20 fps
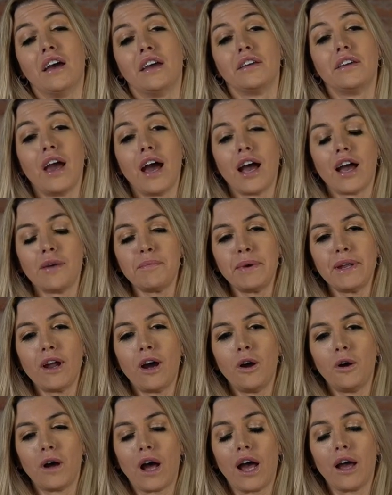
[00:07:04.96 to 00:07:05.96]
Yeah, I mean,
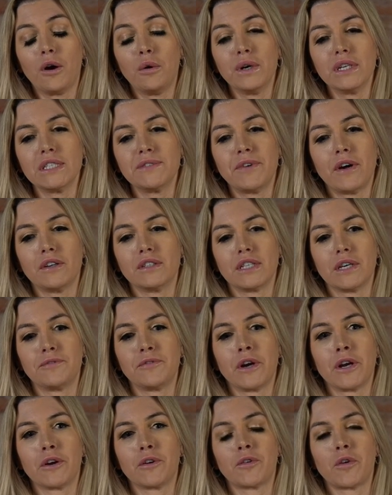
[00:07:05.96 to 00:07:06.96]
I, I always felt
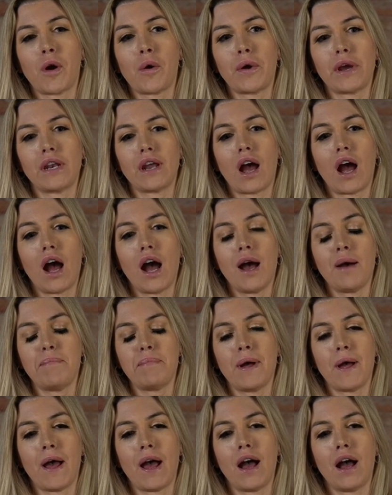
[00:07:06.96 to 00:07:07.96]
different growing
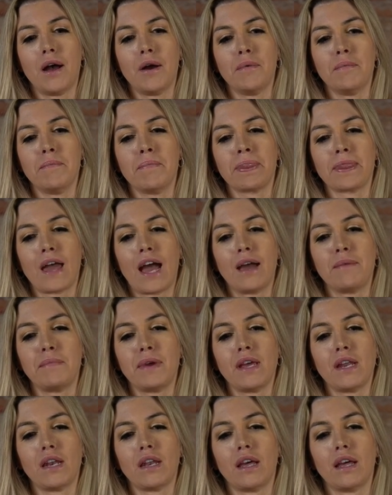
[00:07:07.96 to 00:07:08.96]
up. Um, I
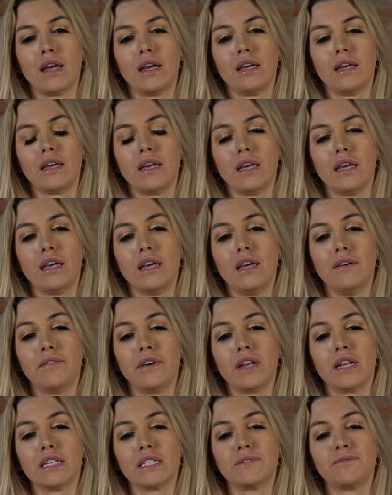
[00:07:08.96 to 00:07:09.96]
mean,
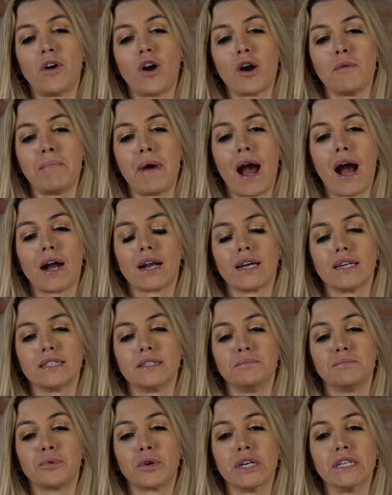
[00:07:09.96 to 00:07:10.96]
even as far back
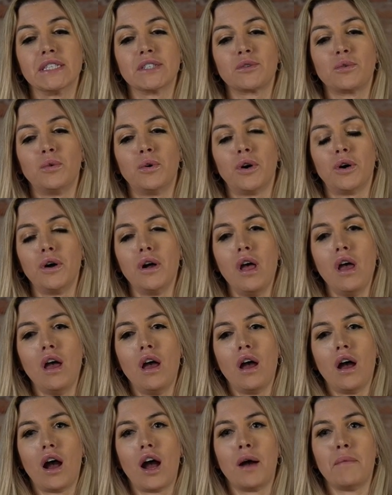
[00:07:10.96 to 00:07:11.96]
as in preschool.
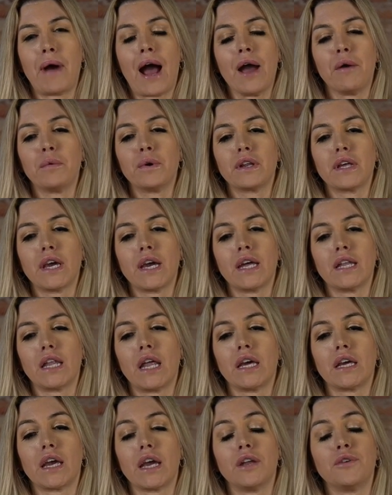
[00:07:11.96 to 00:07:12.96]
Um, I would get
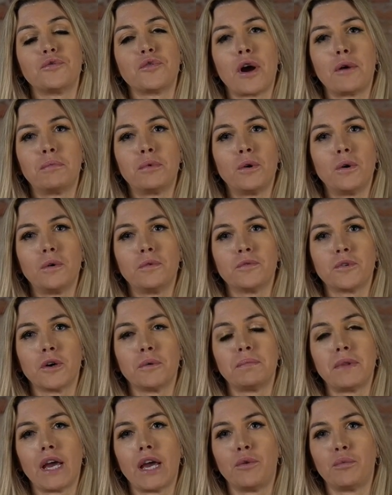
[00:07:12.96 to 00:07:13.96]
like in trouble
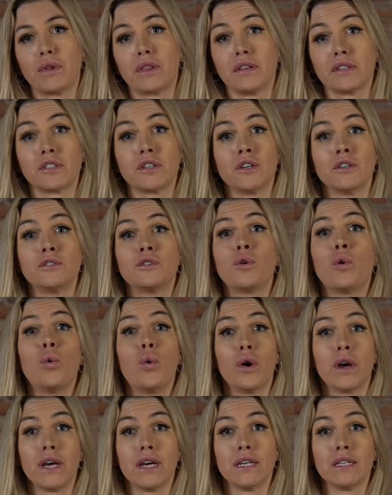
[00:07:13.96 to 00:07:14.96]
for playing with certain
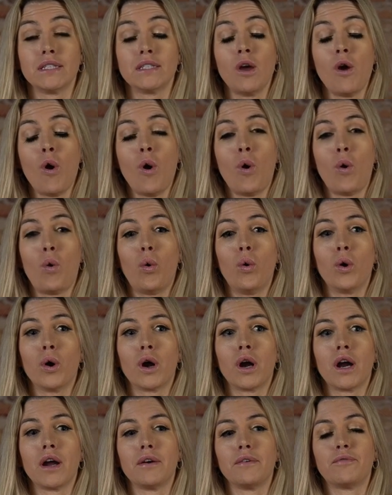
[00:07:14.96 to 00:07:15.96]
toys
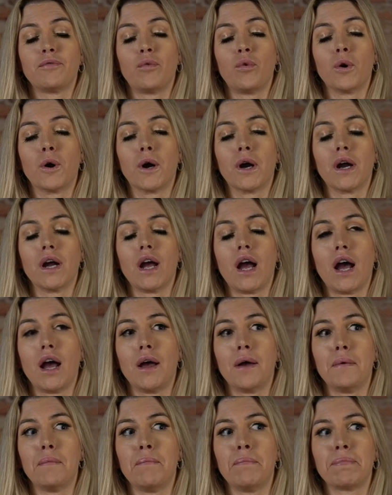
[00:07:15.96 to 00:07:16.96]
or for
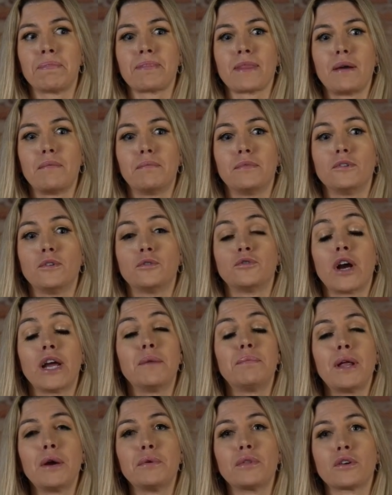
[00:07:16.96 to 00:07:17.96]
um, trying
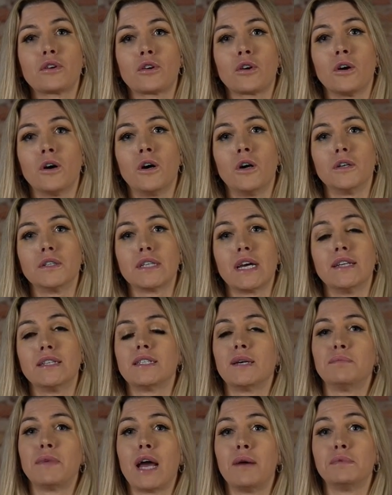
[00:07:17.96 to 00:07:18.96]
to play with the girls. And
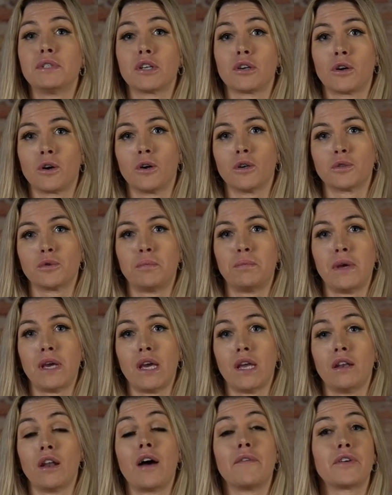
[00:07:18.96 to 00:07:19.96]
sometimes the girls would
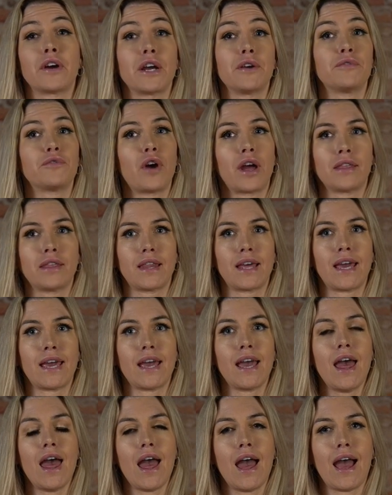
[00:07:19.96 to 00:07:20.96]
be not very
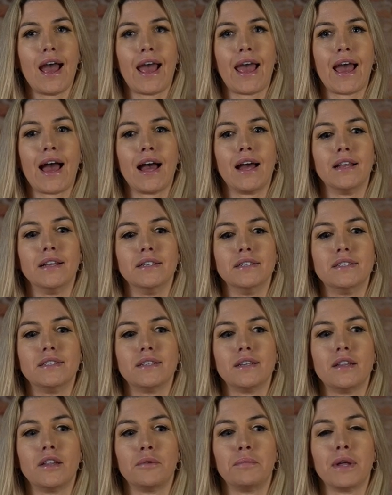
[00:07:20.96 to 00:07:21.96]
friendly and
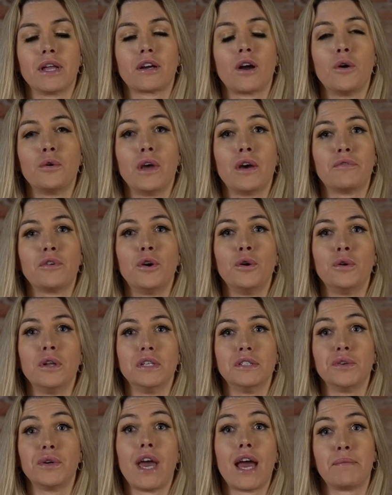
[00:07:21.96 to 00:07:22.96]
they'd be like, oh, you have
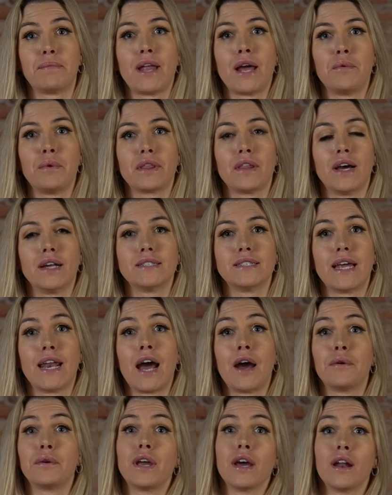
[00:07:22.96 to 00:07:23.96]
cooties, you can't play with us. And
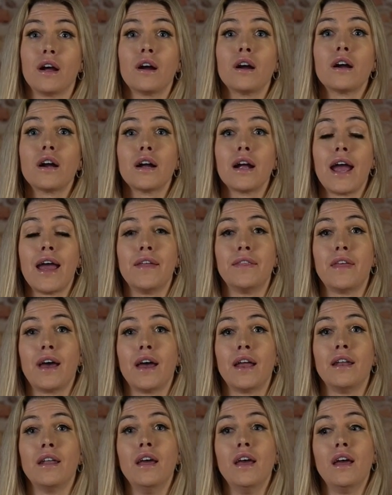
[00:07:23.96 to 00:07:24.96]
I would get hurt and
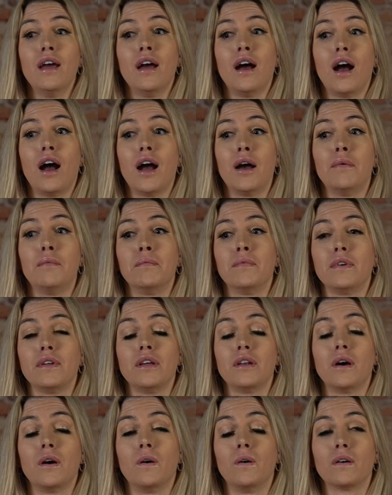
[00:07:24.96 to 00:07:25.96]
then, um,
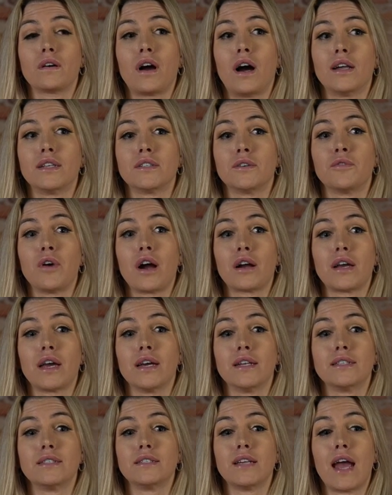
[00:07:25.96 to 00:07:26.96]
you know, cause a
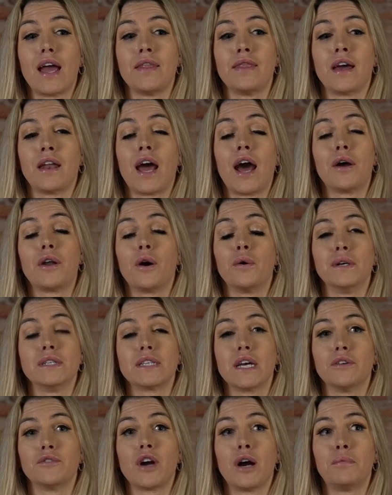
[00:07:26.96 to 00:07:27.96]
ruckus. And then I'd
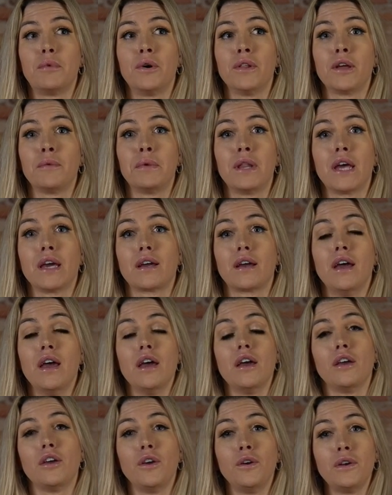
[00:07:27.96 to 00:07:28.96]
always get in trouble. And they'd be like,
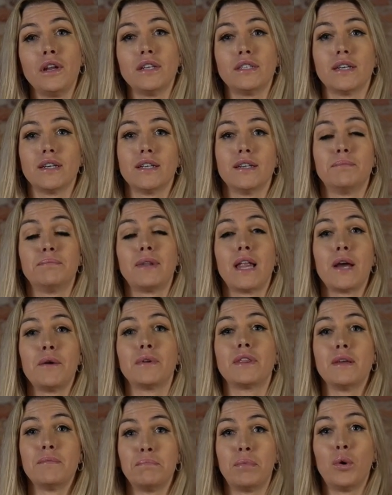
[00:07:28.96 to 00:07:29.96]
you need to play
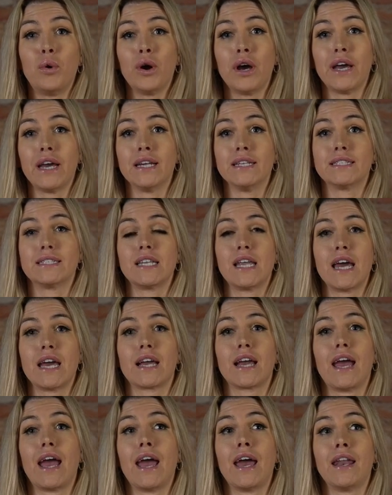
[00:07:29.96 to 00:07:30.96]
with the boys.
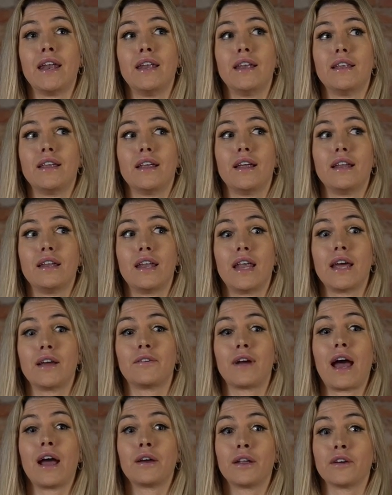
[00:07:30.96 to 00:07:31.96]
Like, and
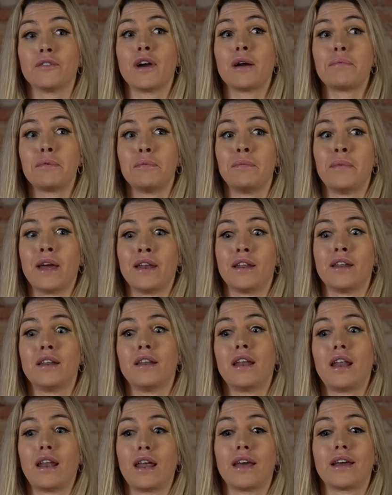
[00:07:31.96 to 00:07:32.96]
like I'd get reprimanded.
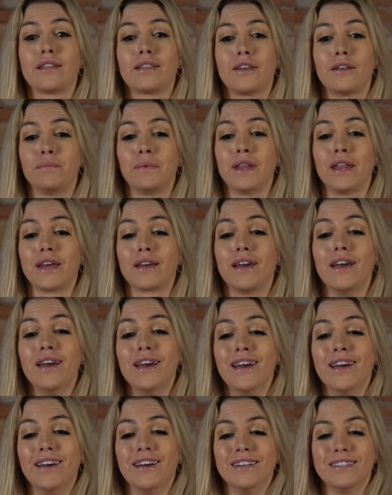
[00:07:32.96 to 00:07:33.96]
And, like, they'd be like,
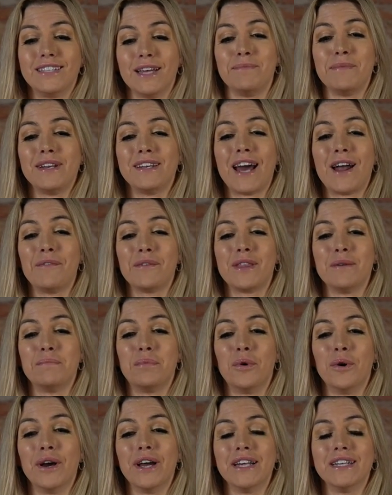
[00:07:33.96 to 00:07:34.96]
sit me down with the
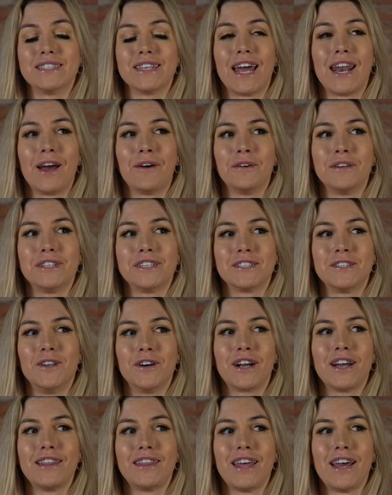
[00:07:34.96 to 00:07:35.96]
boys. And I would just
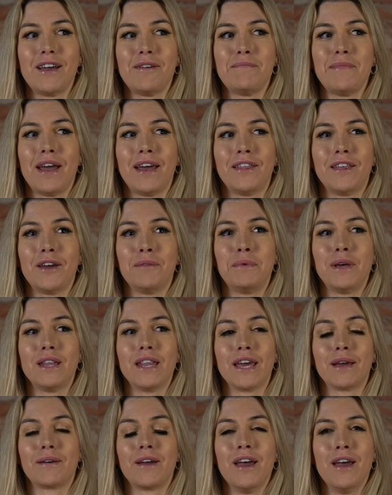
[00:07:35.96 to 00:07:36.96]
look at them and they'd be
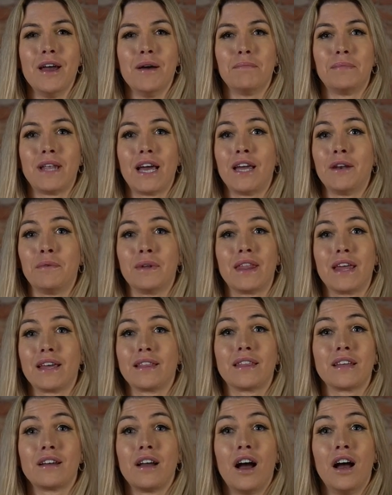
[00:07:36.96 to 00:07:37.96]
like, playing with
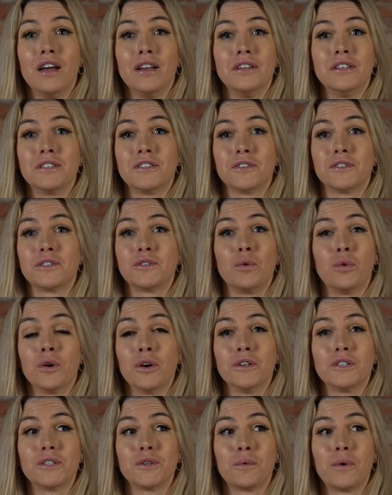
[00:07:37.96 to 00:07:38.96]
like the guns or
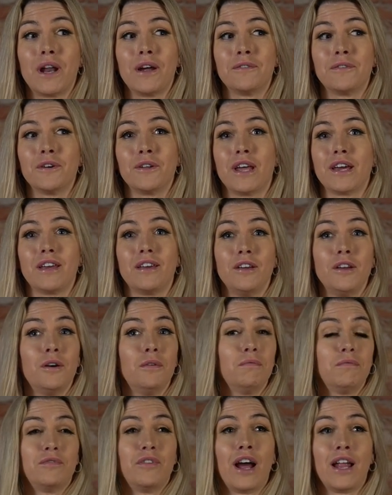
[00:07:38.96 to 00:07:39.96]
swords or whatever, like, you
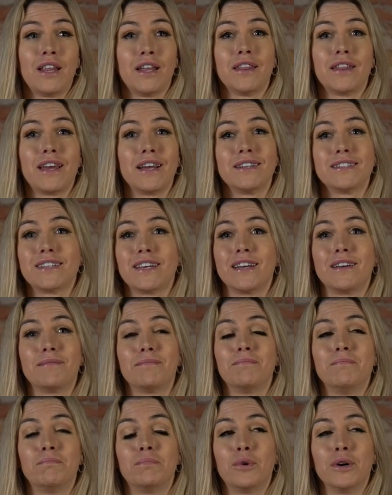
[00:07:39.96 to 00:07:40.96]
know, violent things like
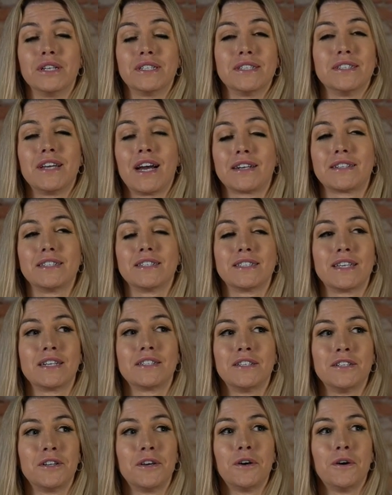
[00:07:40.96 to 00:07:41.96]
boys in Texas
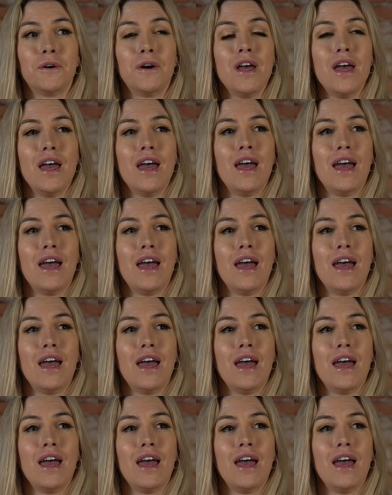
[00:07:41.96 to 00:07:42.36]
like to do.